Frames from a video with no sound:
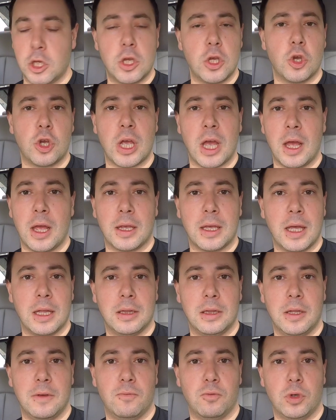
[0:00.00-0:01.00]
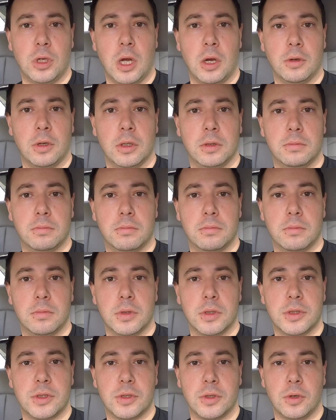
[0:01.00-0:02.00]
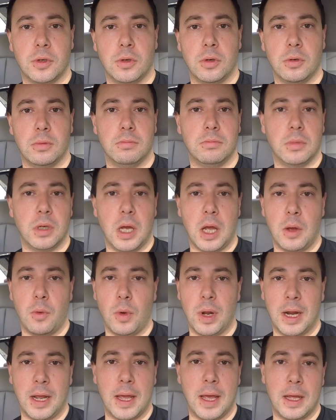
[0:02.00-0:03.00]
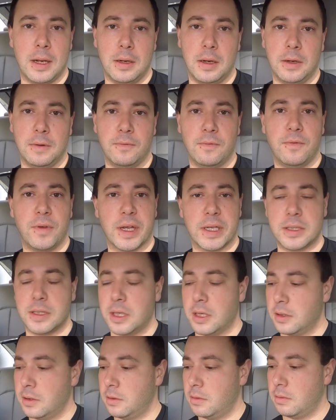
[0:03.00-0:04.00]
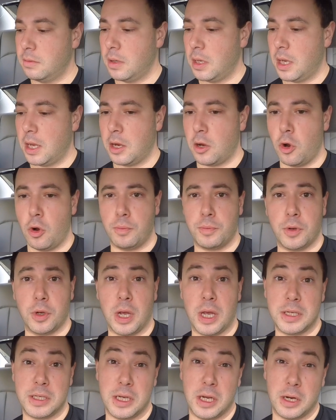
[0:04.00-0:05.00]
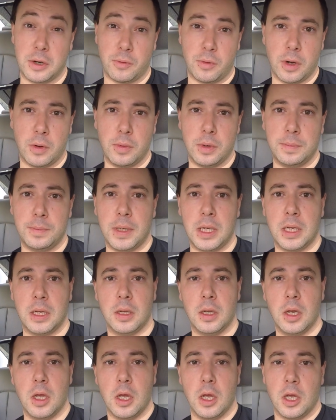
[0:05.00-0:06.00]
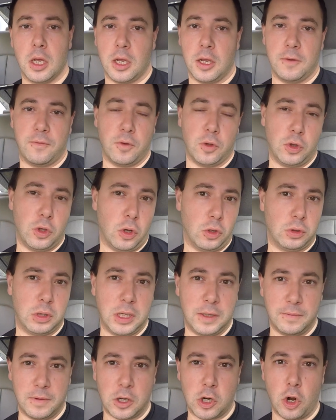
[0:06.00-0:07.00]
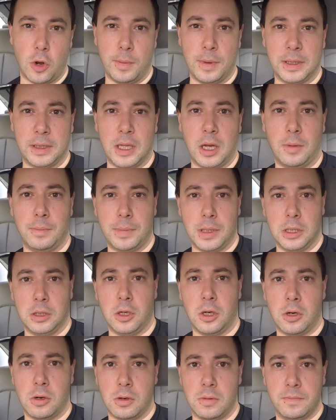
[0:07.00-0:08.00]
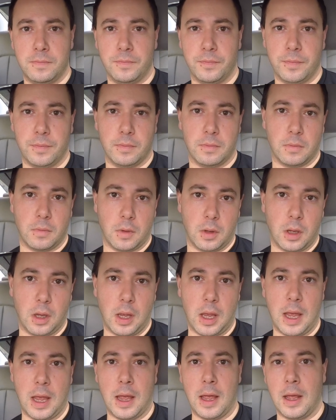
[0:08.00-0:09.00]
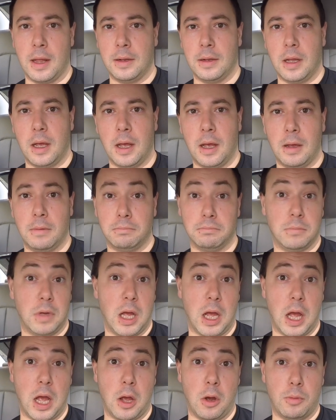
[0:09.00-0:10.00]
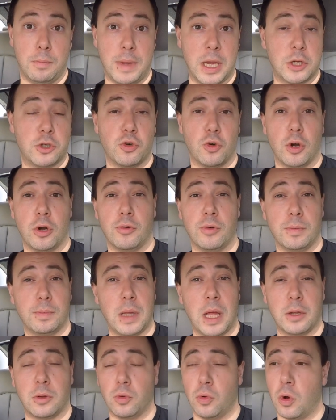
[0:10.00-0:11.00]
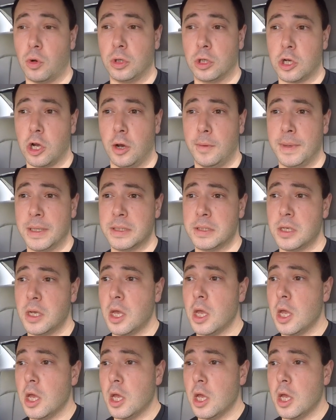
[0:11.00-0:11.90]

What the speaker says: I can't live without it. So I went ahead and fixed it. I hope you guys agree with me. If you don't, leave a comment down below and I'll make sure I reply to all the comments.